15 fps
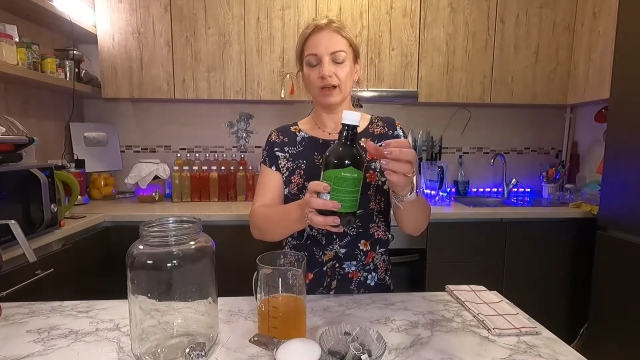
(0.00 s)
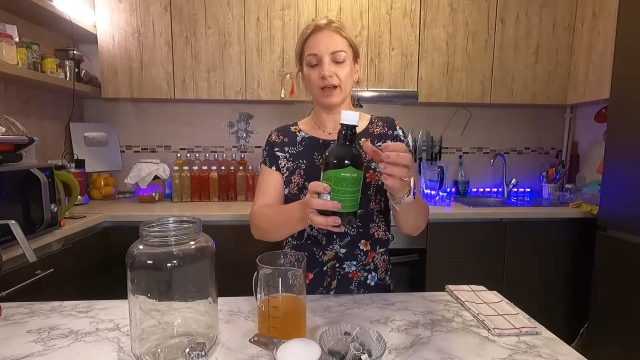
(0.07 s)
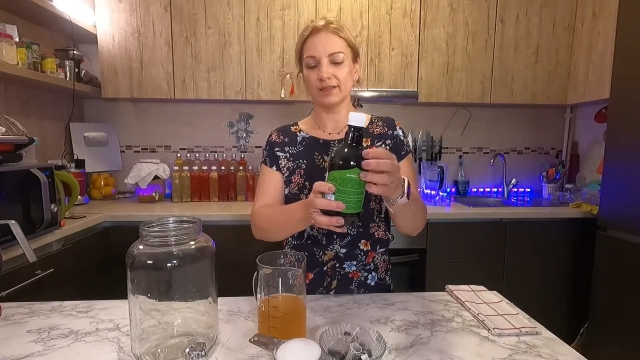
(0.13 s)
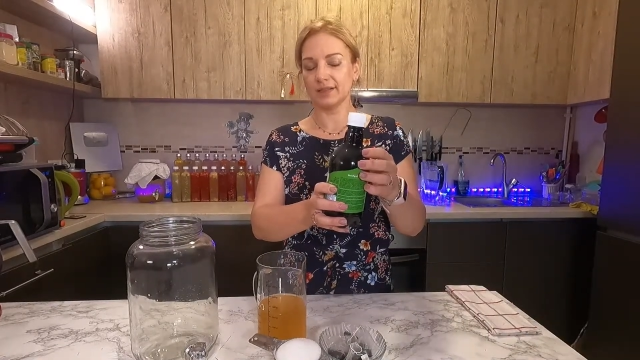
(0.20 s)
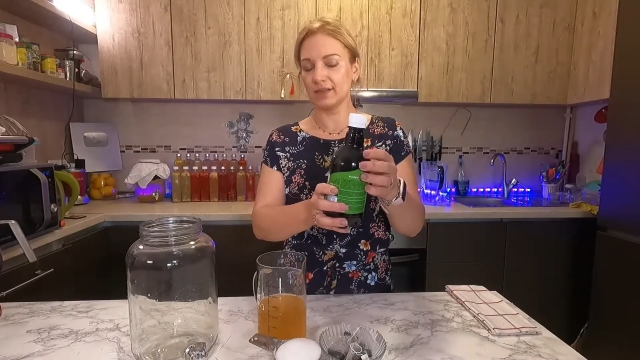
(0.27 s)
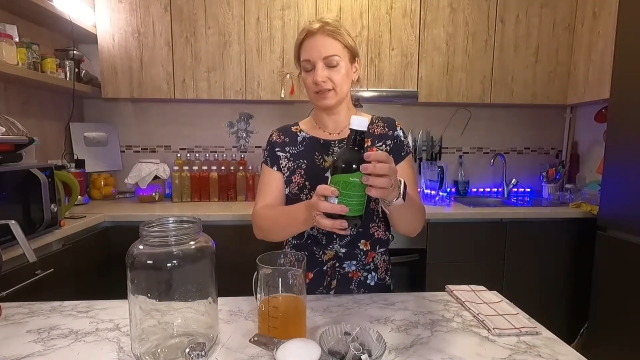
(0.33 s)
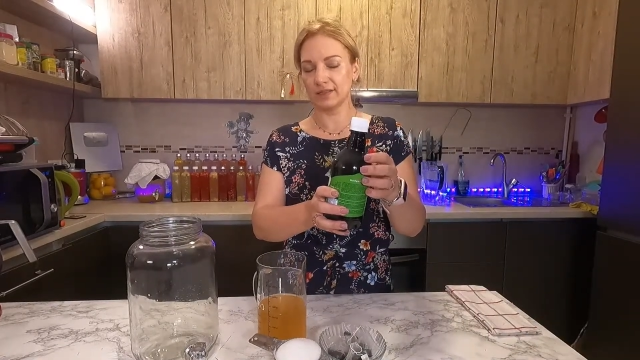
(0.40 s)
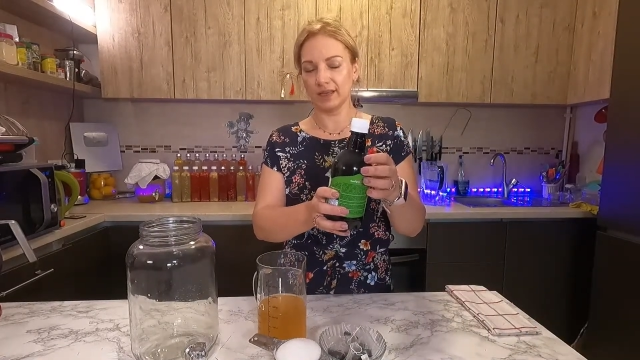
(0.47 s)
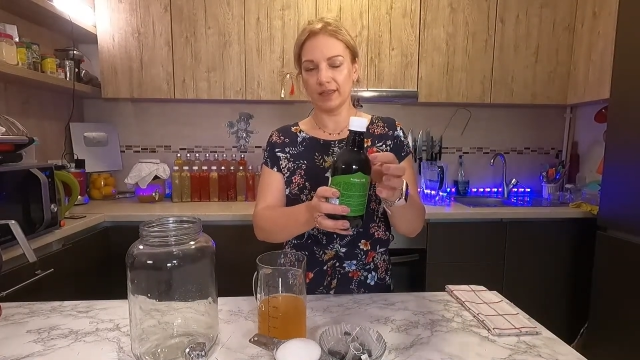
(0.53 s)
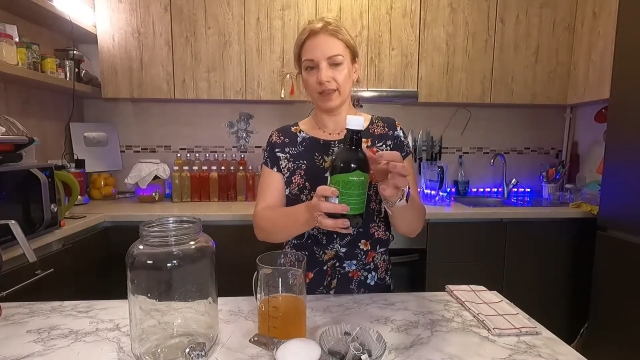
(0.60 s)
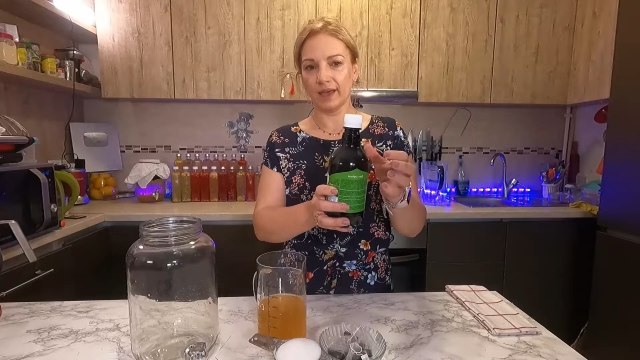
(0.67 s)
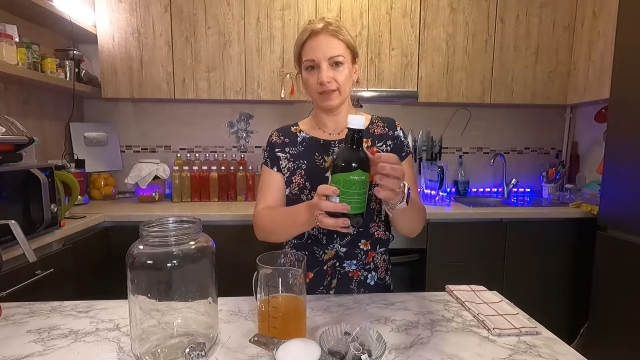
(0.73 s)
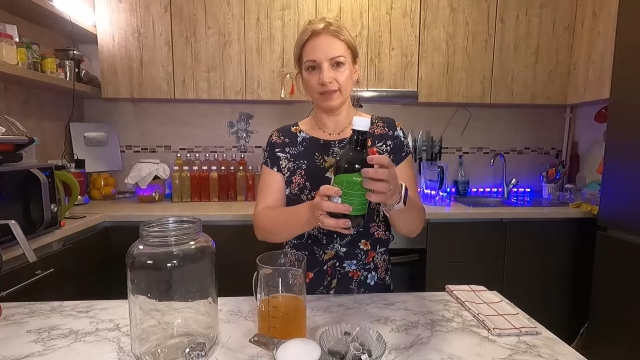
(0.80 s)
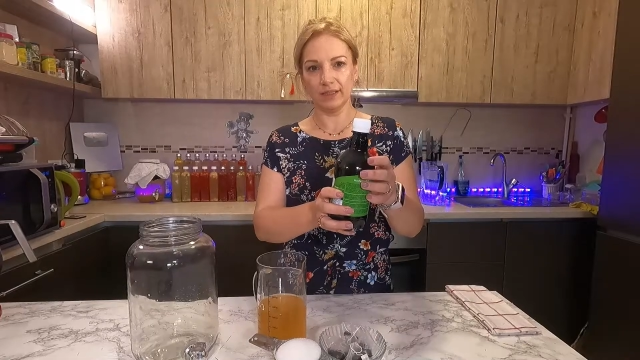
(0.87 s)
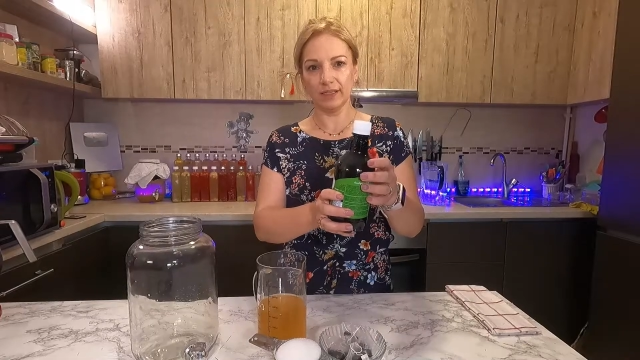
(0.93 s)
As I said,
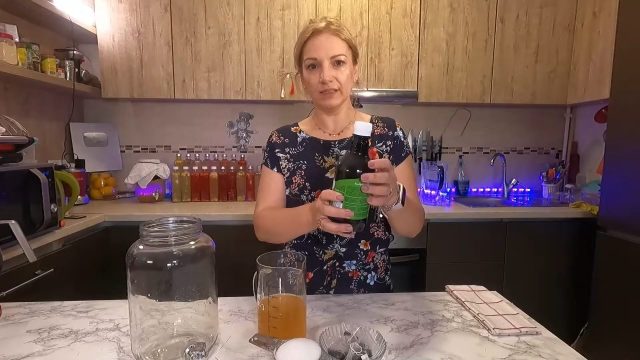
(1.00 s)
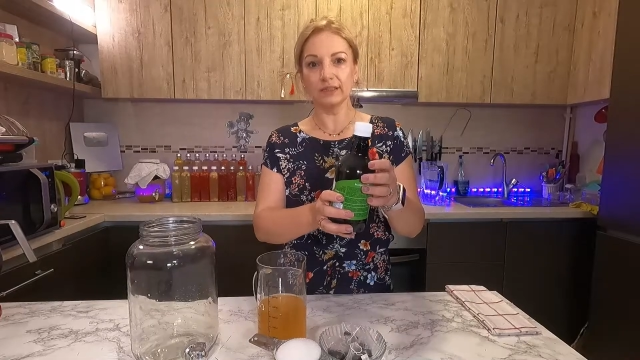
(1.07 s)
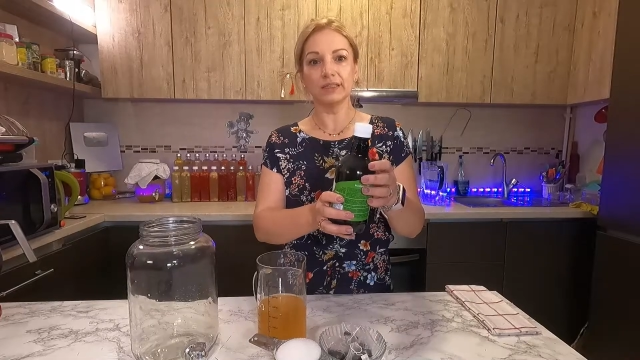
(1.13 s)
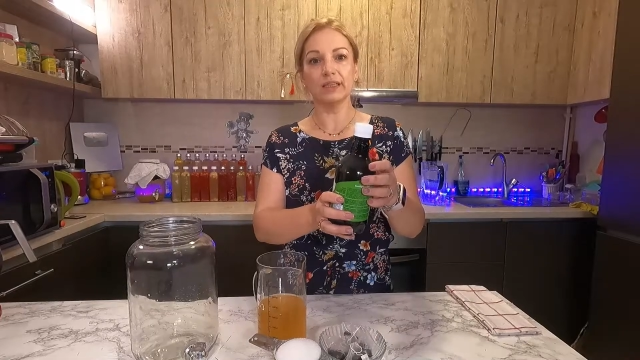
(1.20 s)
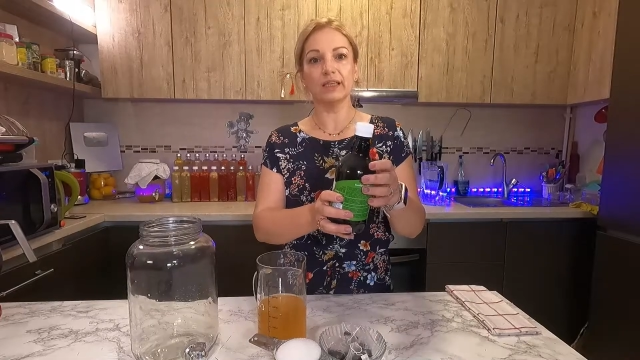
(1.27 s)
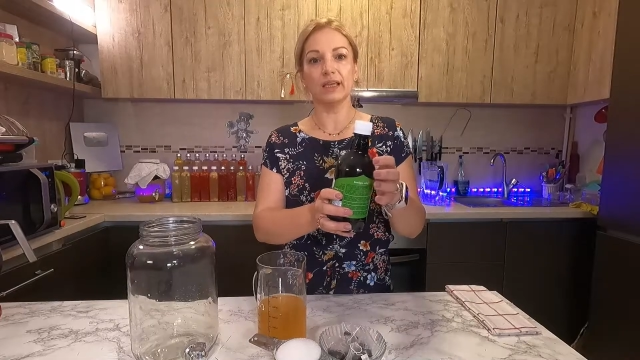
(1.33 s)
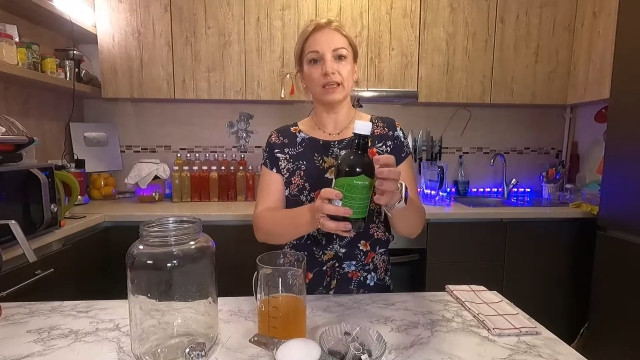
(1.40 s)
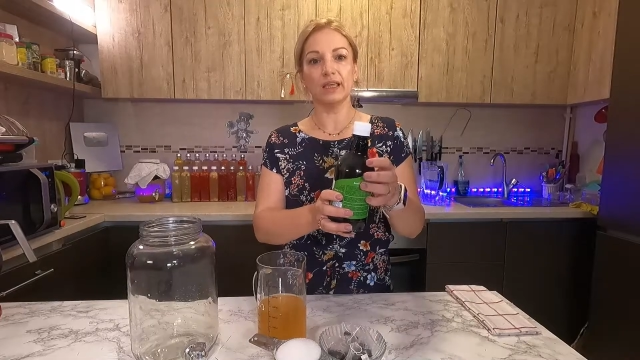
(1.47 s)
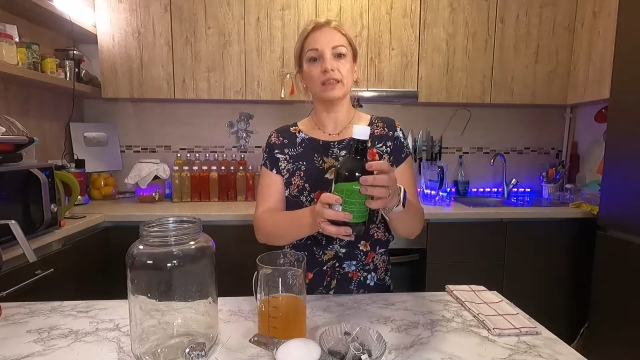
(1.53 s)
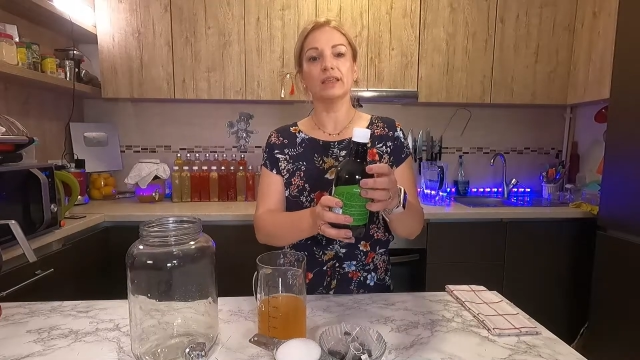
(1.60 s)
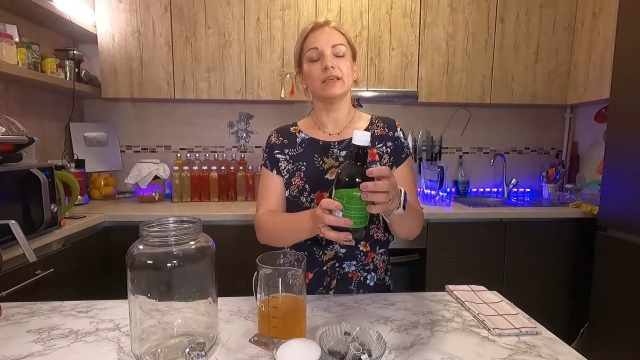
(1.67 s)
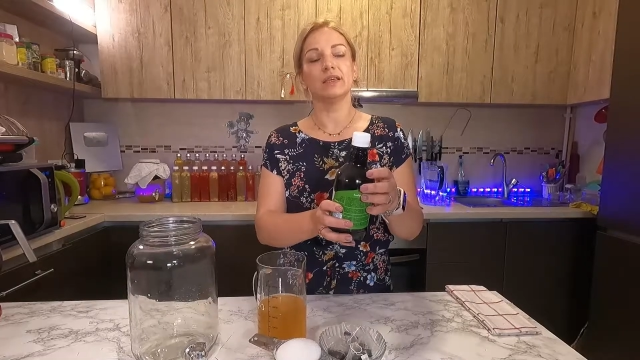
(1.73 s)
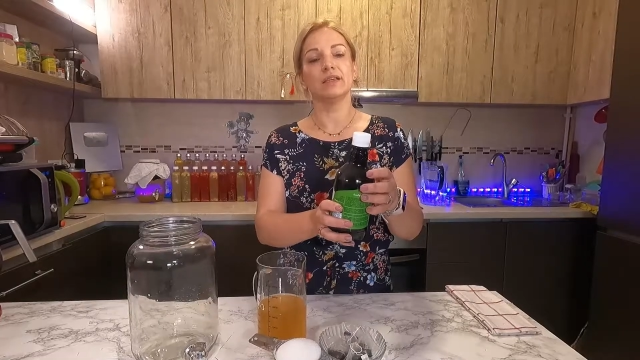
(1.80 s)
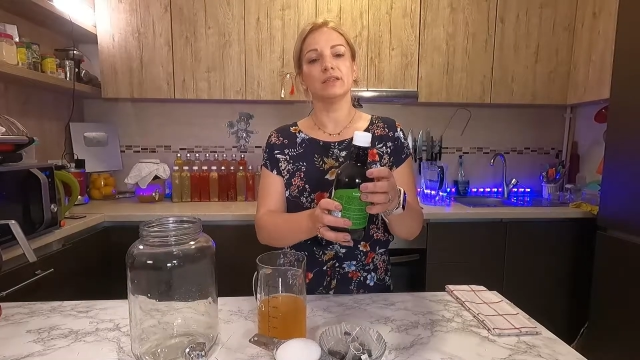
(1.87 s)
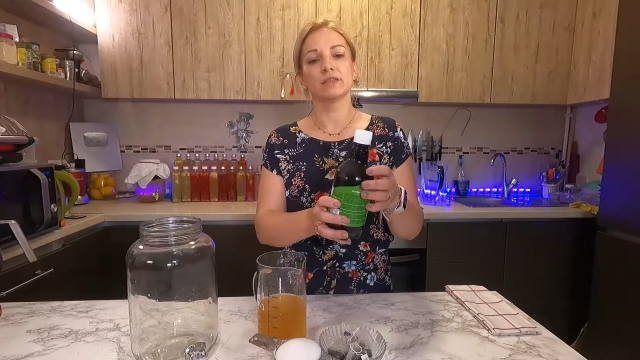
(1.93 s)
ideally
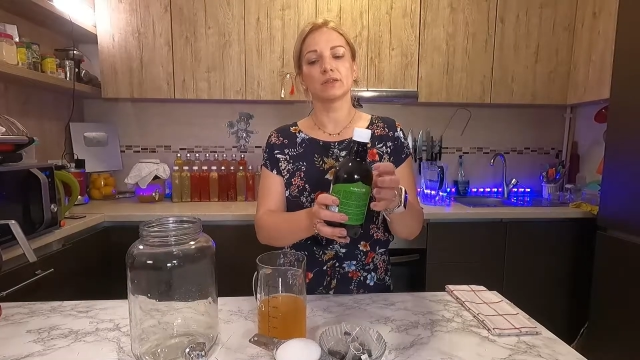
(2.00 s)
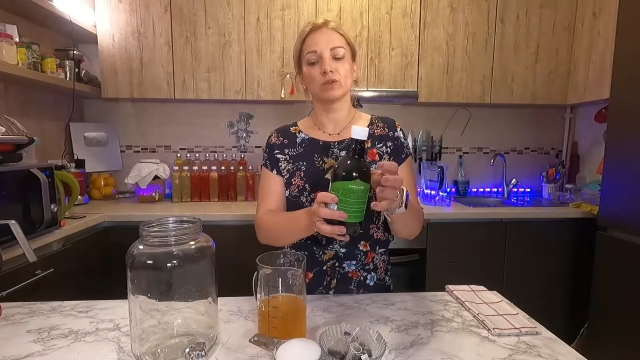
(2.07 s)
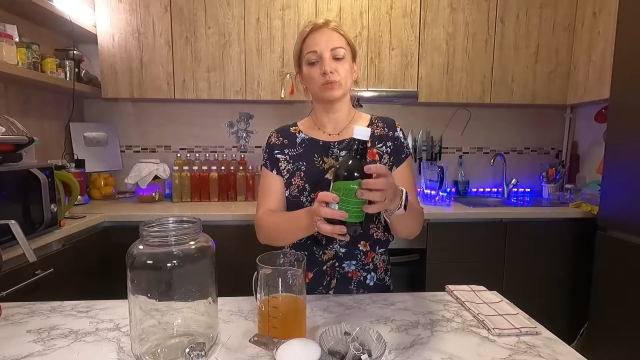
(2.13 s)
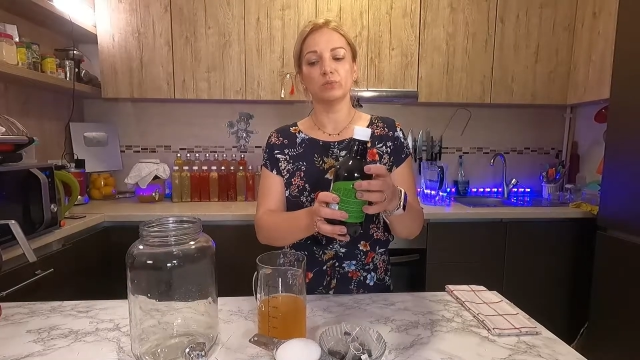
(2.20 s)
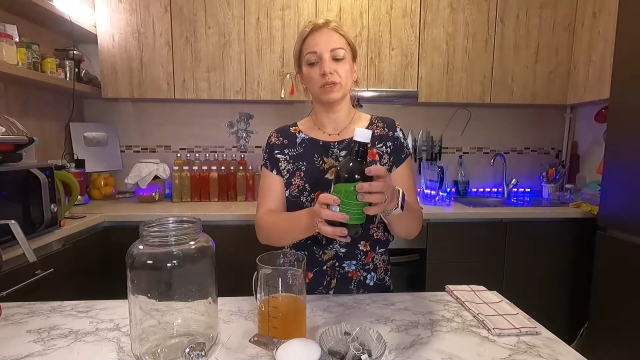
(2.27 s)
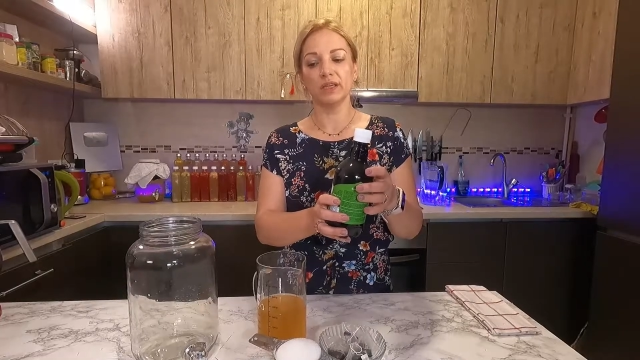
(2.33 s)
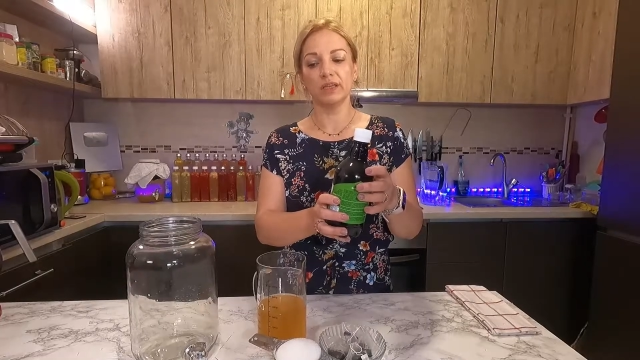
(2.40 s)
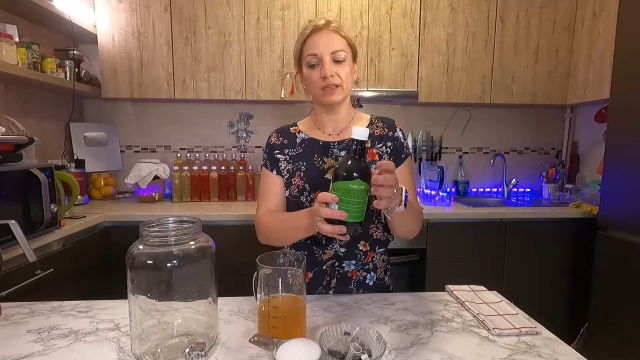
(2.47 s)
it is to be